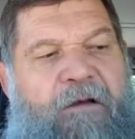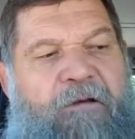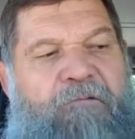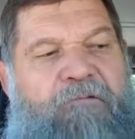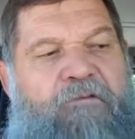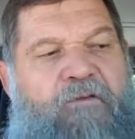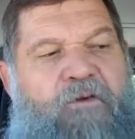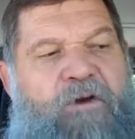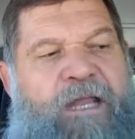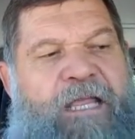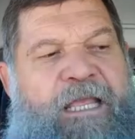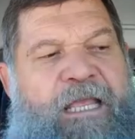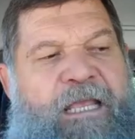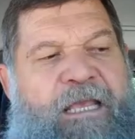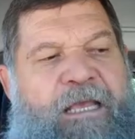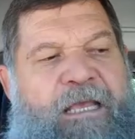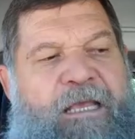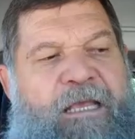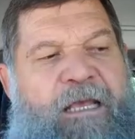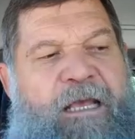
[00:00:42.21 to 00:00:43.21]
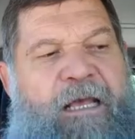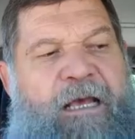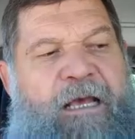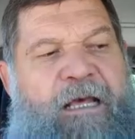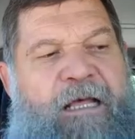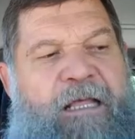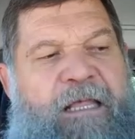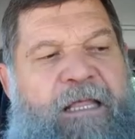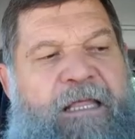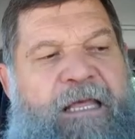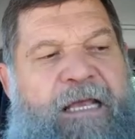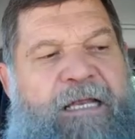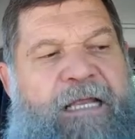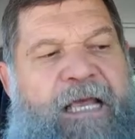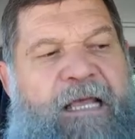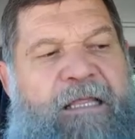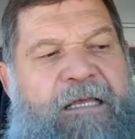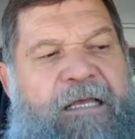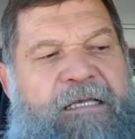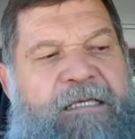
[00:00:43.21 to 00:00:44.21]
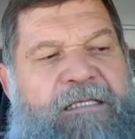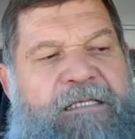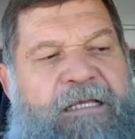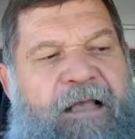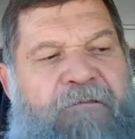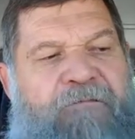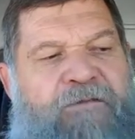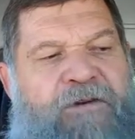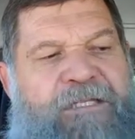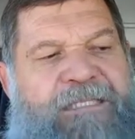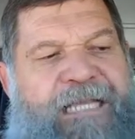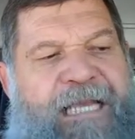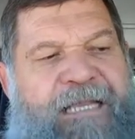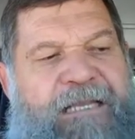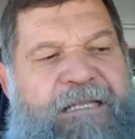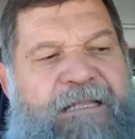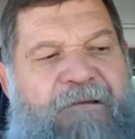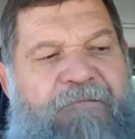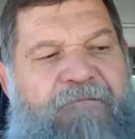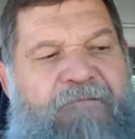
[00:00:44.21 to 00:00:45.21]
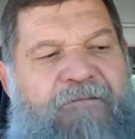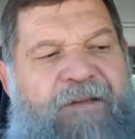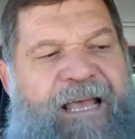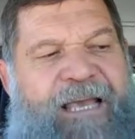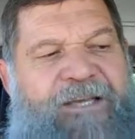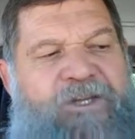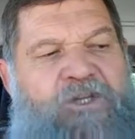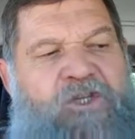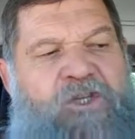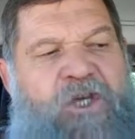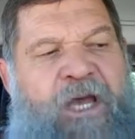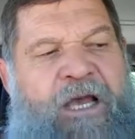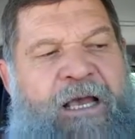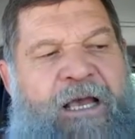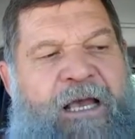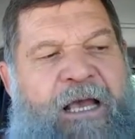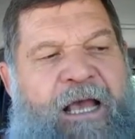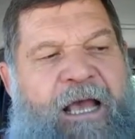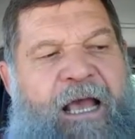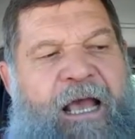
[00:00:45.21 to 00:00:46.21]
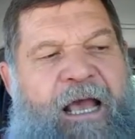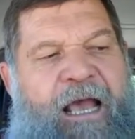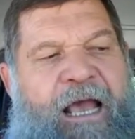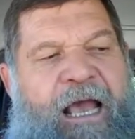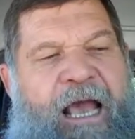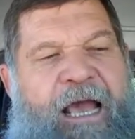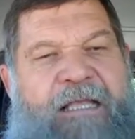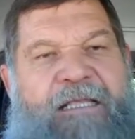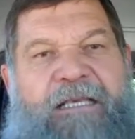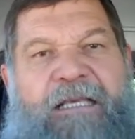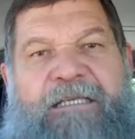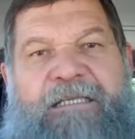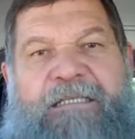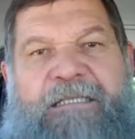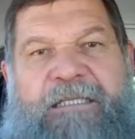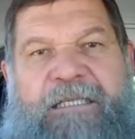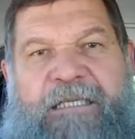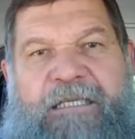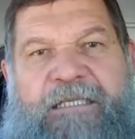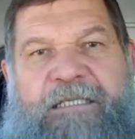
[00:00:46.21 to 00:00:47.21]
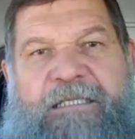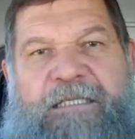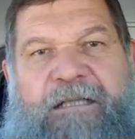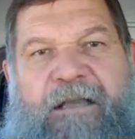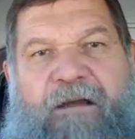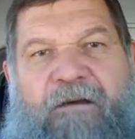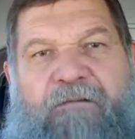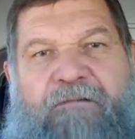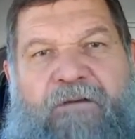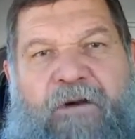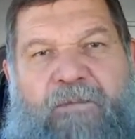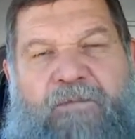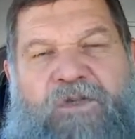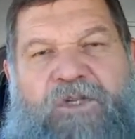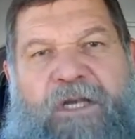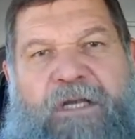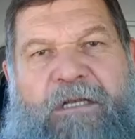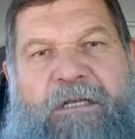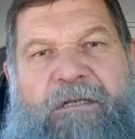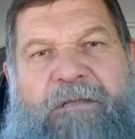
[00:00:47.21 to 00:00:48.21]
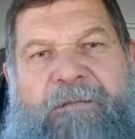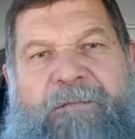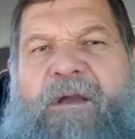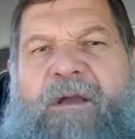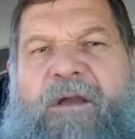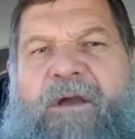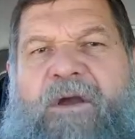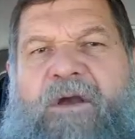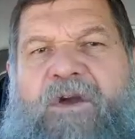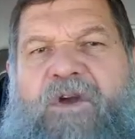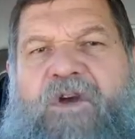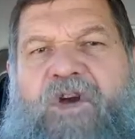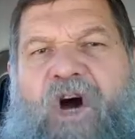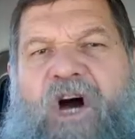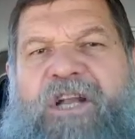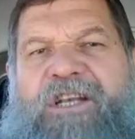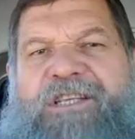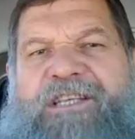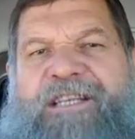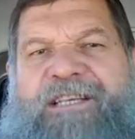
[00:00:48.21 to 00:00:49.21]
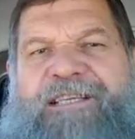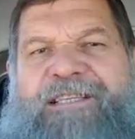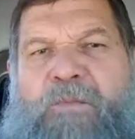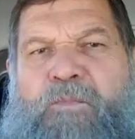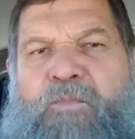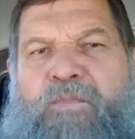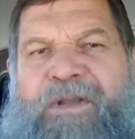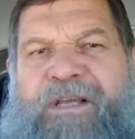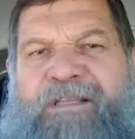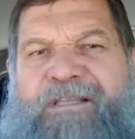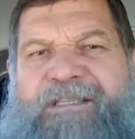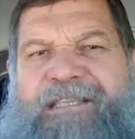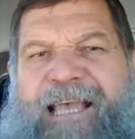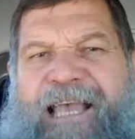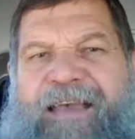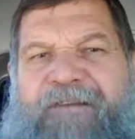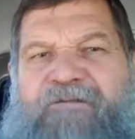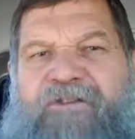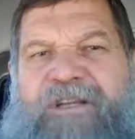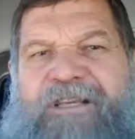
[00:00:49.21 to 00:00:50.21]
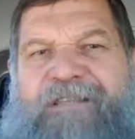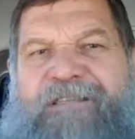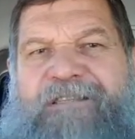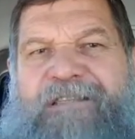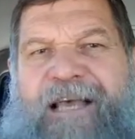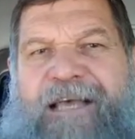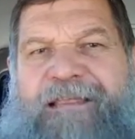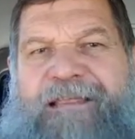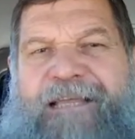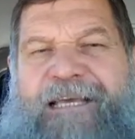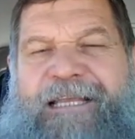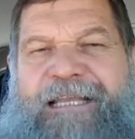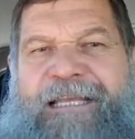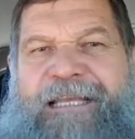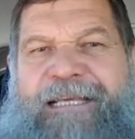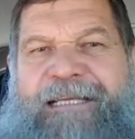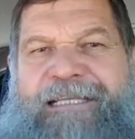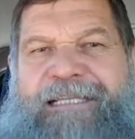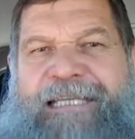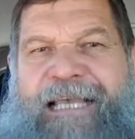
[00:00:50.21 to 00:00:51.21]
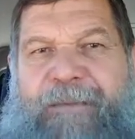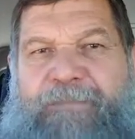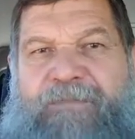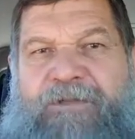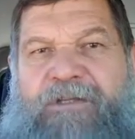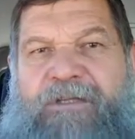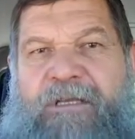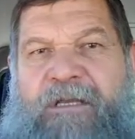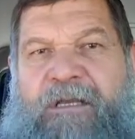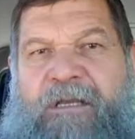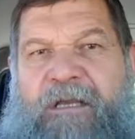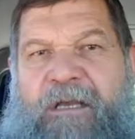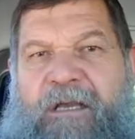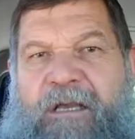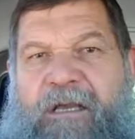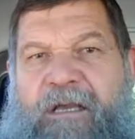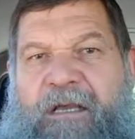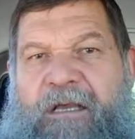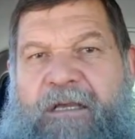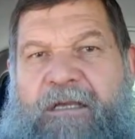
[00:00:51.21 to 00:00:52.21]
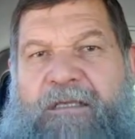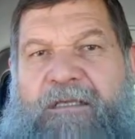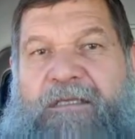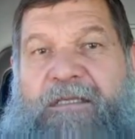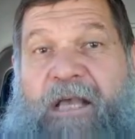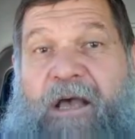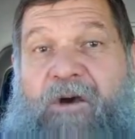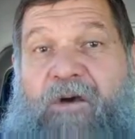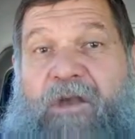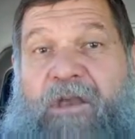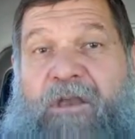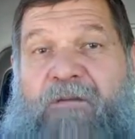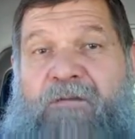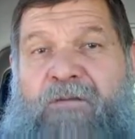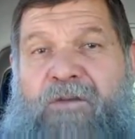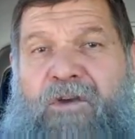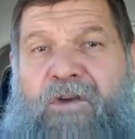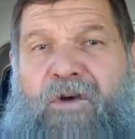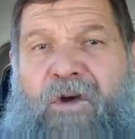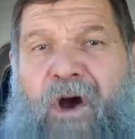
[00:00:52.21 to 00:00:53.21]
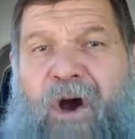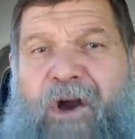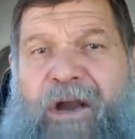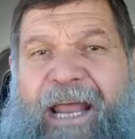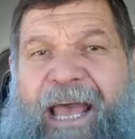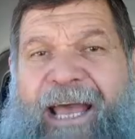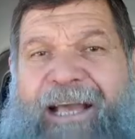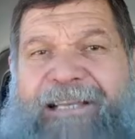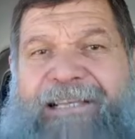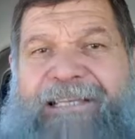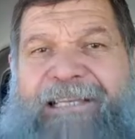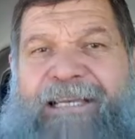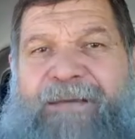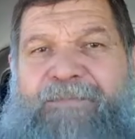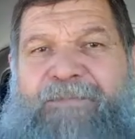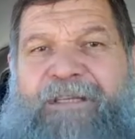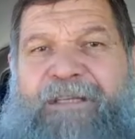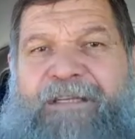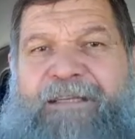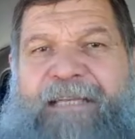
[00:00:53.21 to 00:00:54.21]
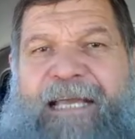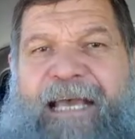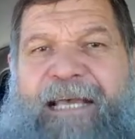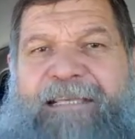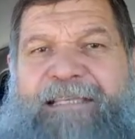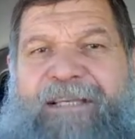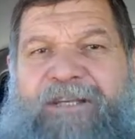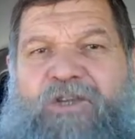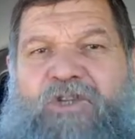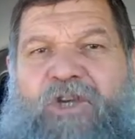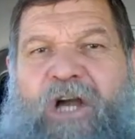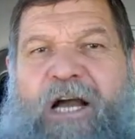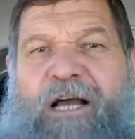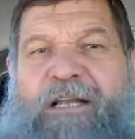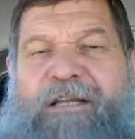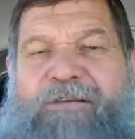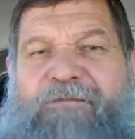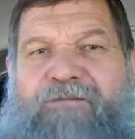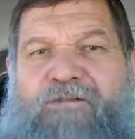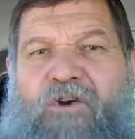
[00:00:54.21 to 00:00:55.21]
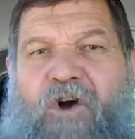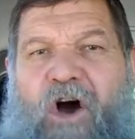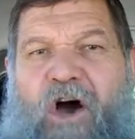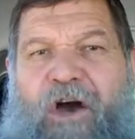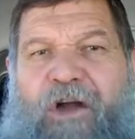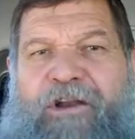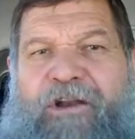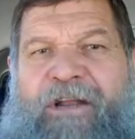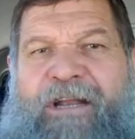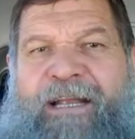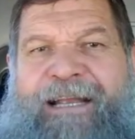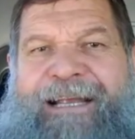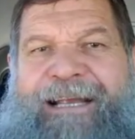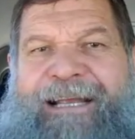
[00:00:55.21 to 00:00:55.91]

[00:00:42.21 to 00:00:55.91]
for he that hath suffered in the flesh hath ceased from sin. God disciplines every son that he accepts. So if you are accepted as a child of God,